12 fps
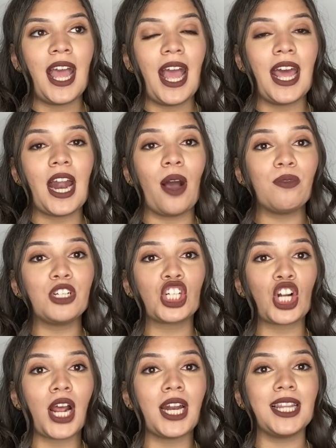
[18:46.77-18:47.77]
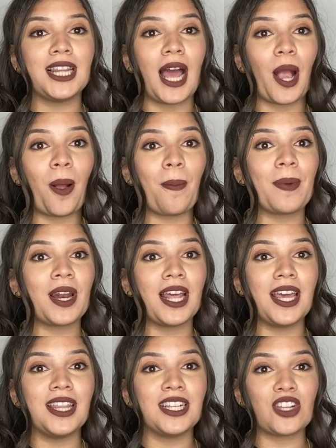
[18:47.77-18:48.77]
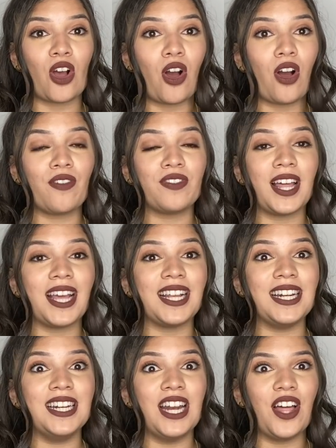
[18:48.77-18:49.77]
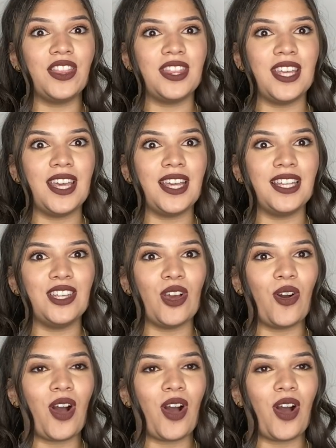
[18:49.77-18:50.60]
And I was trying to like play this off like nothing, yo.